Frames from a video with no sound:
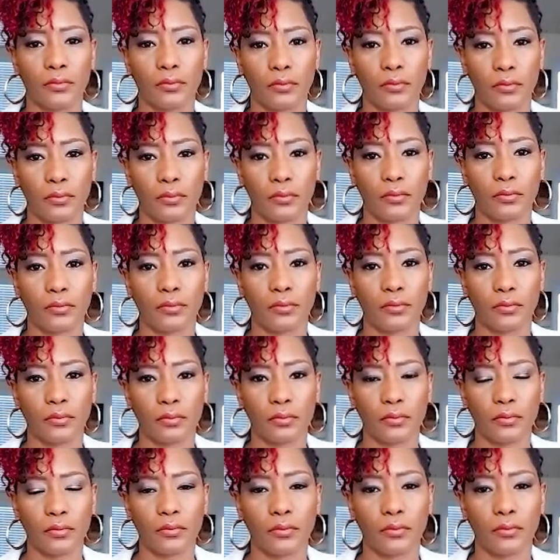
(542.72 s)

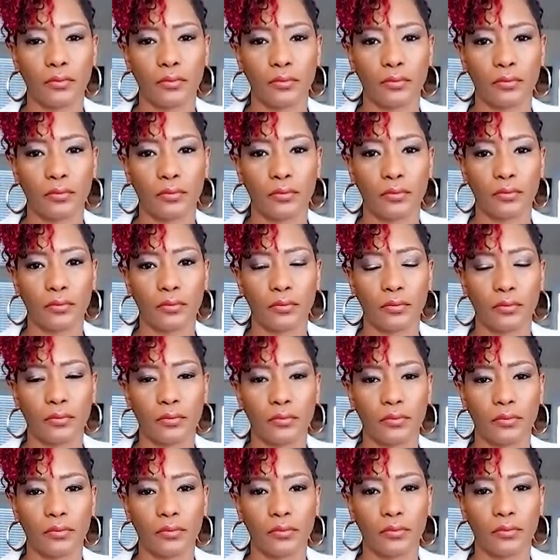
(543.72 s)

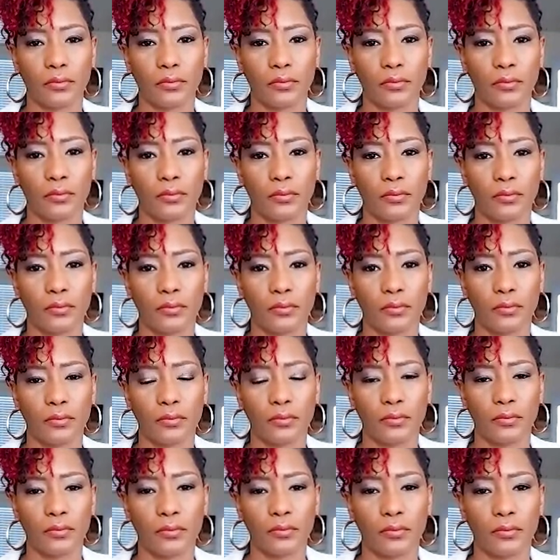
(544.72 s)

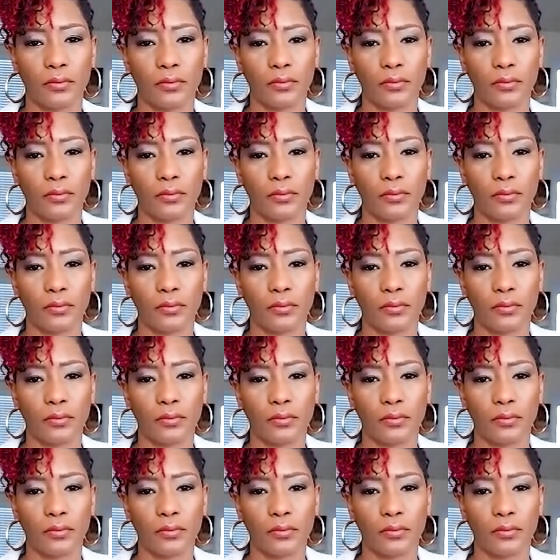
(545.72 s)
(not speaking)